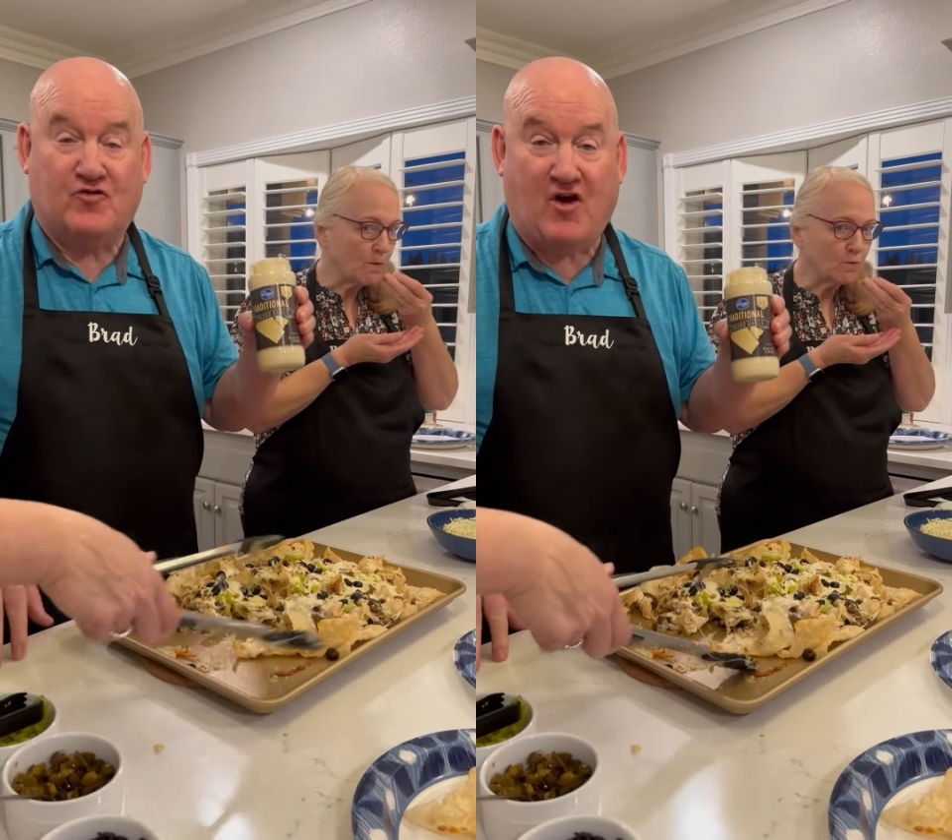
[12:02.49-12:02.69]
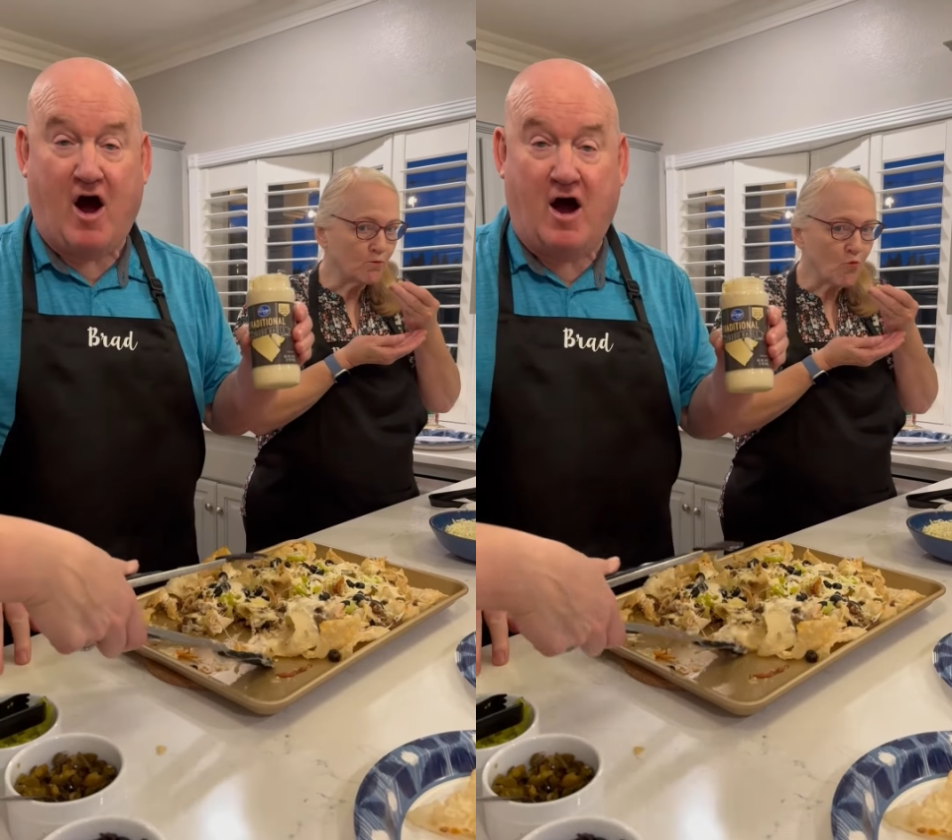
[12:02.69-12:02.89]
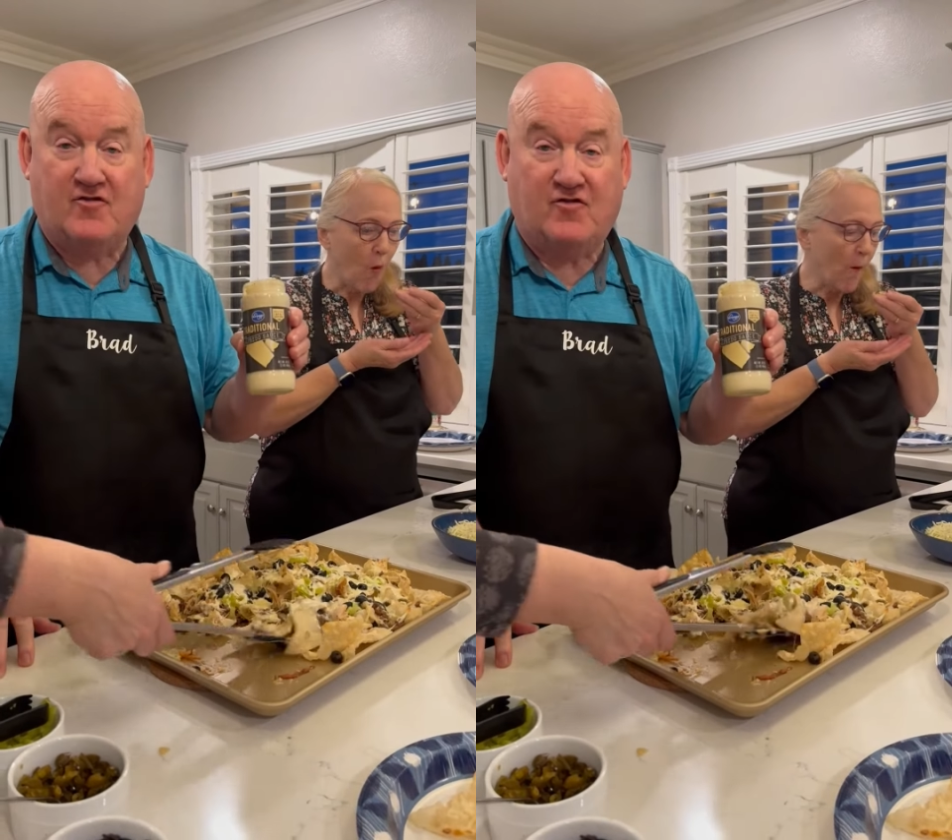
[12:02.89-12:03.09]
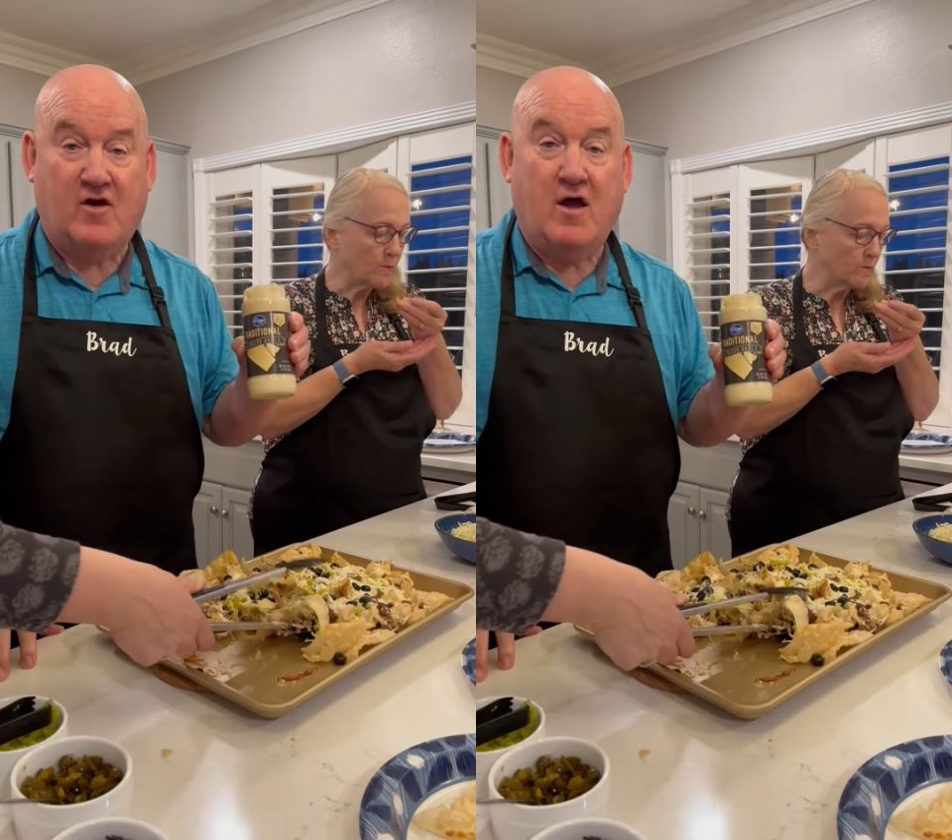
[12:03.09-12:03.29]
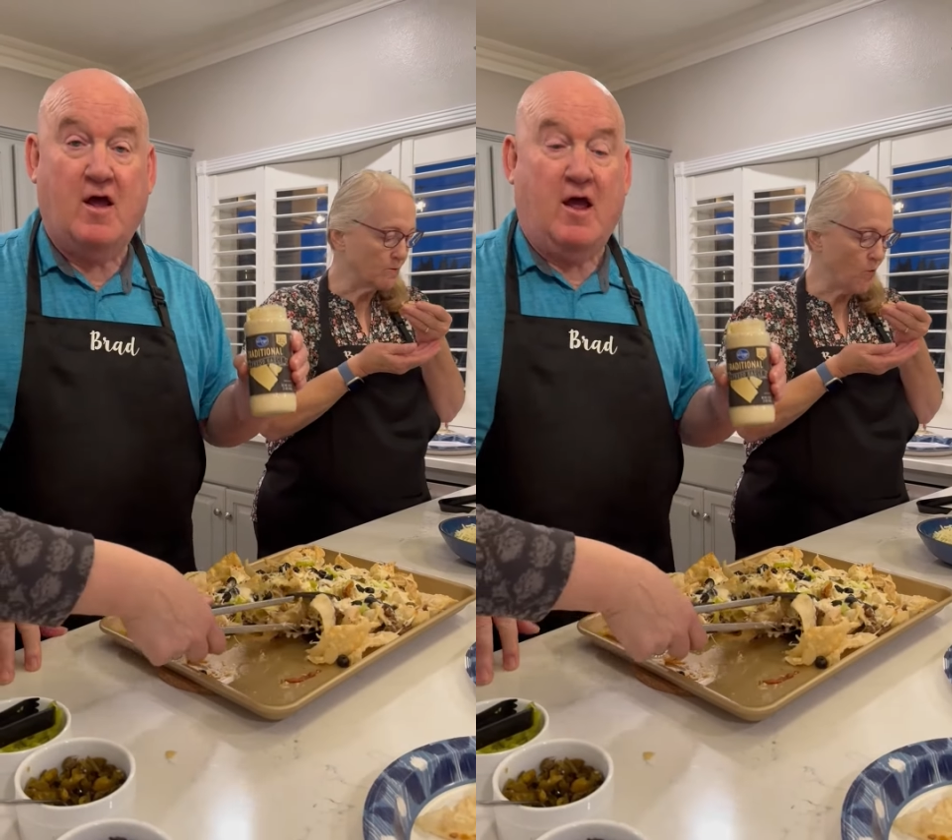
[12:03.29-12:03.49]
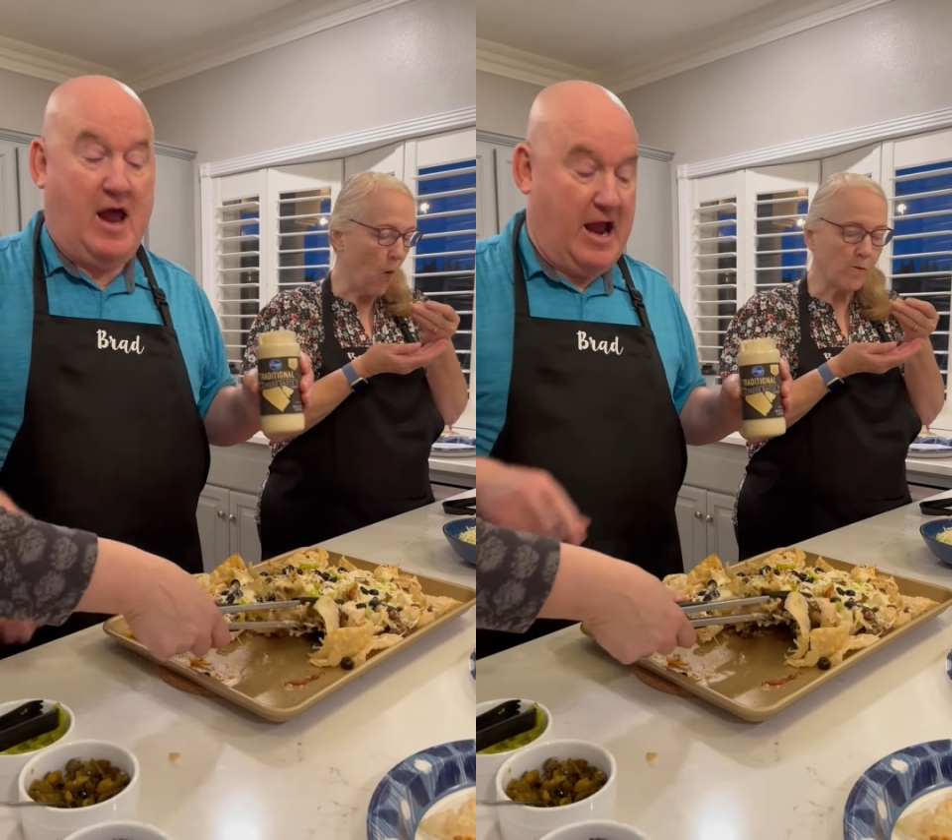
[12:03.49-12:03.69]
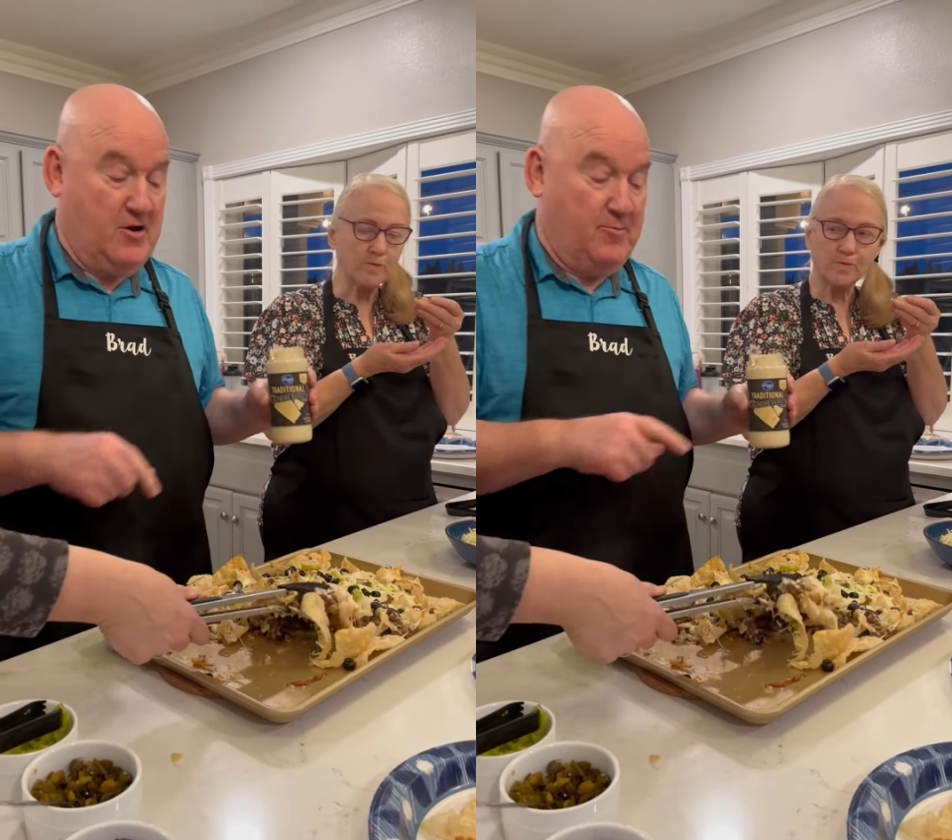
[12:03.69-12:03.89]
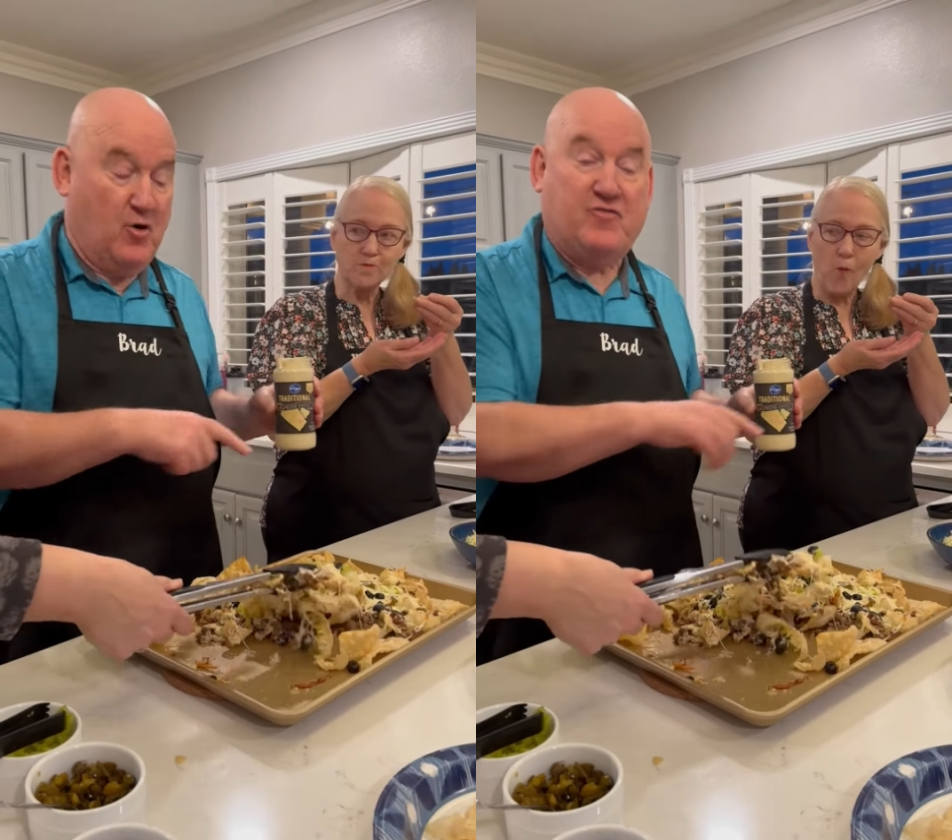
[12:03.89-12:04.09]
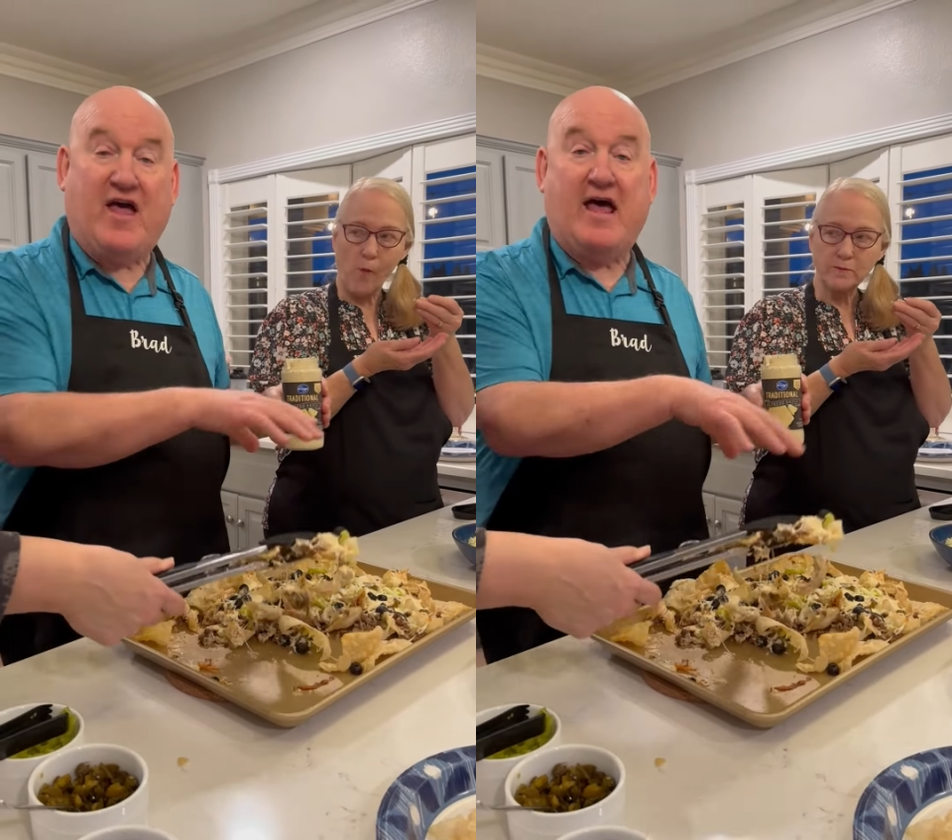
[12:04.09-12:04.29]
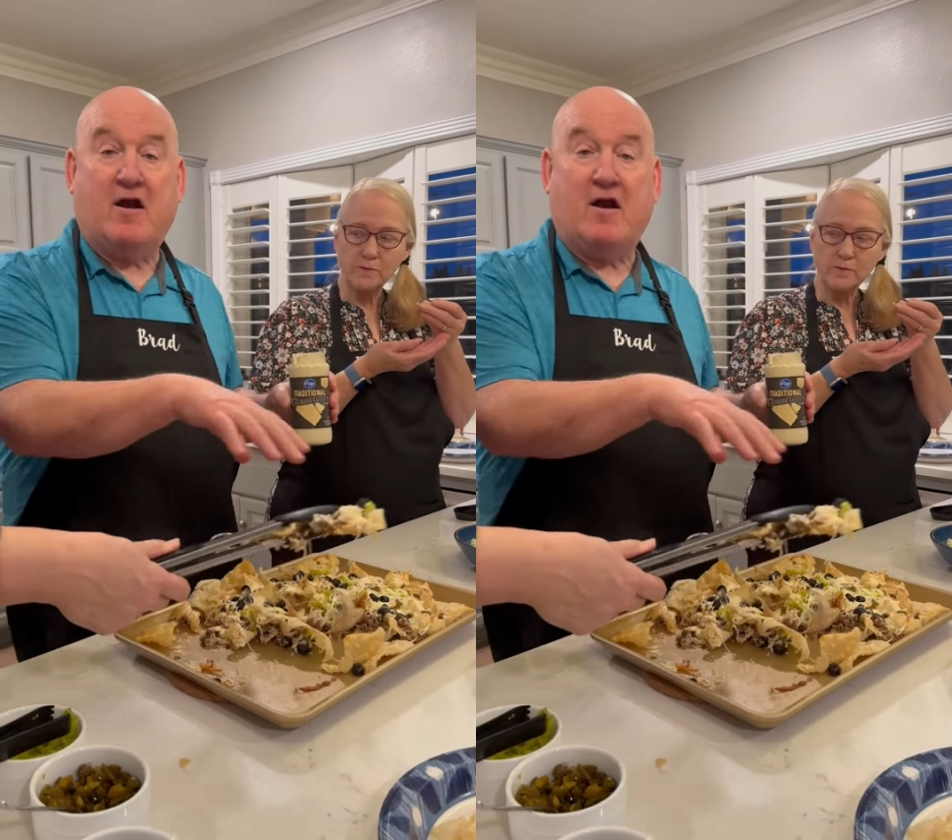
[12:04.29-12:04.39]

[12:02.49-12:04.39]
sauce and you put that